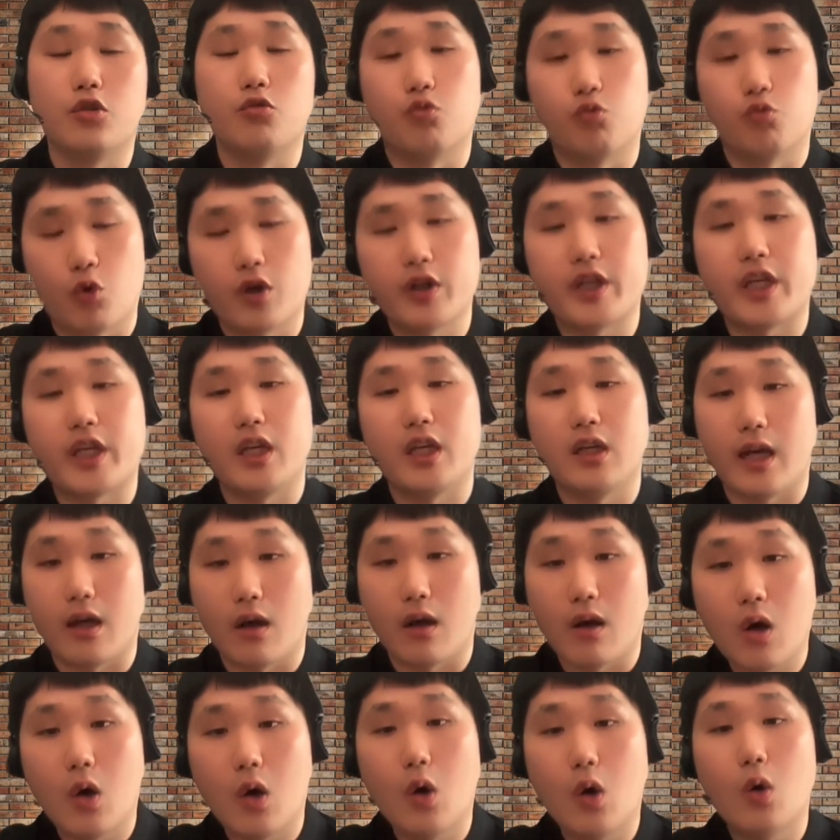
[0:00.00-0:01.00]
working at
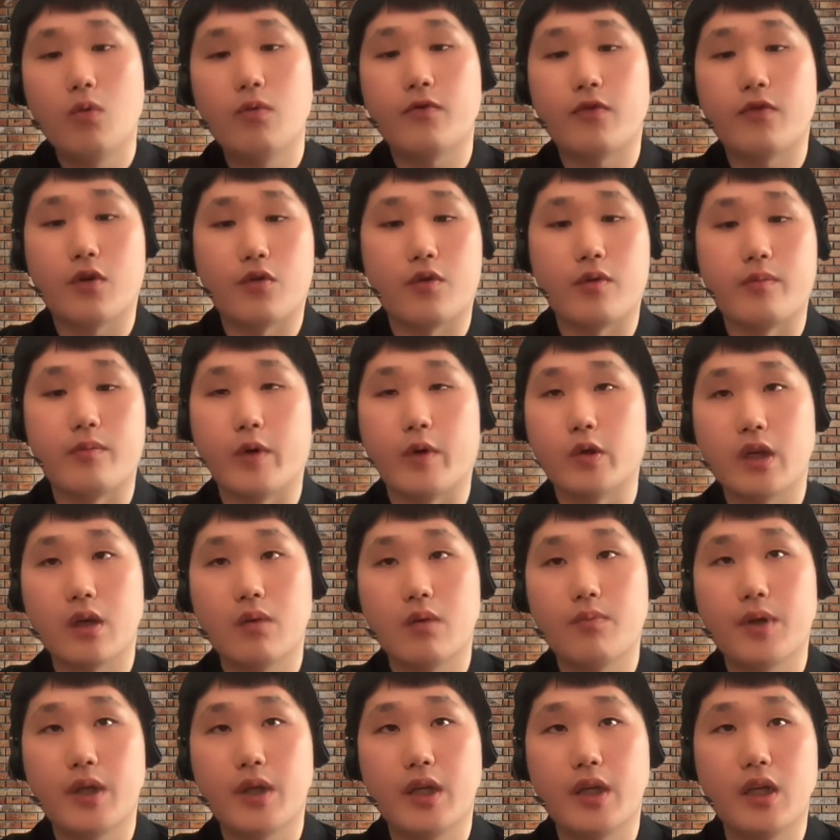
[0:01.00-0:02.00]
home for a remote
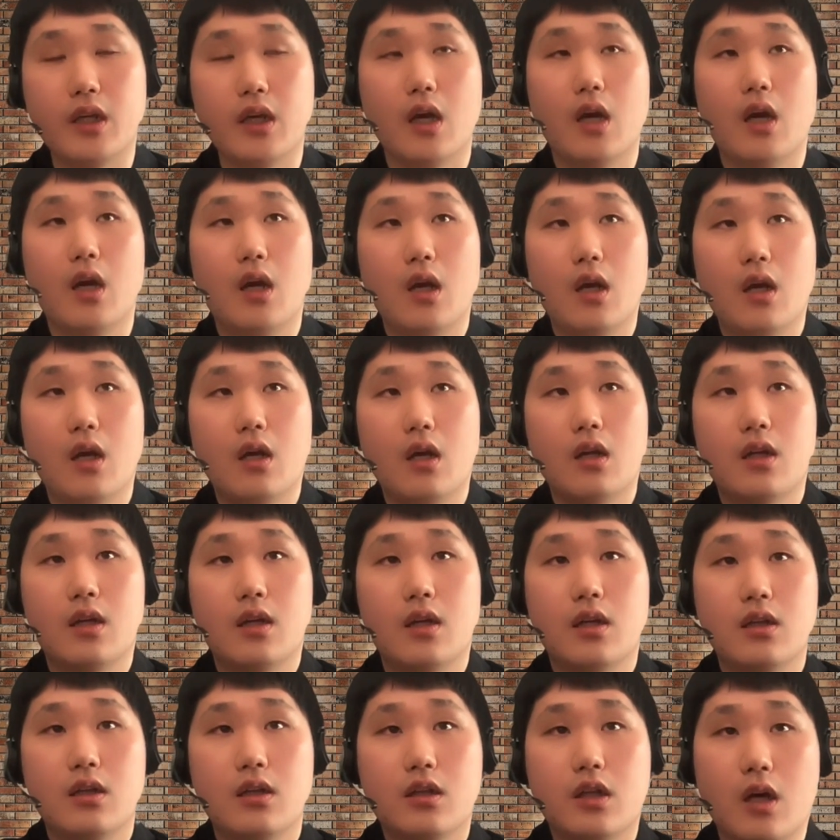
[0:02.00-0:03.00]
company,
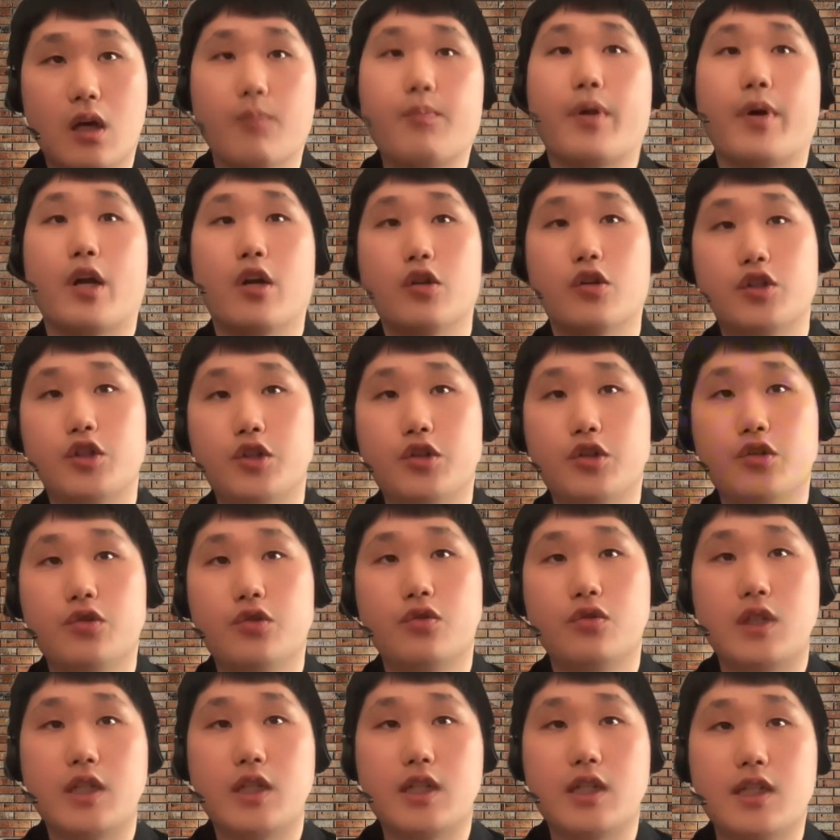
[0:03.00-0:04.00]
compared to
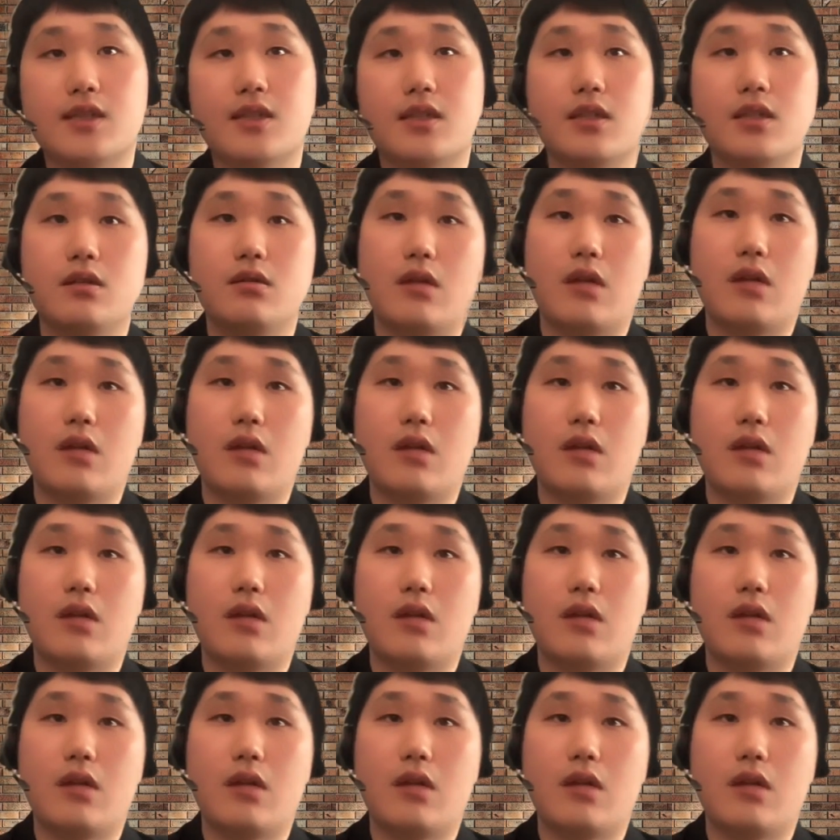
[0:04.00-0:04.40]
this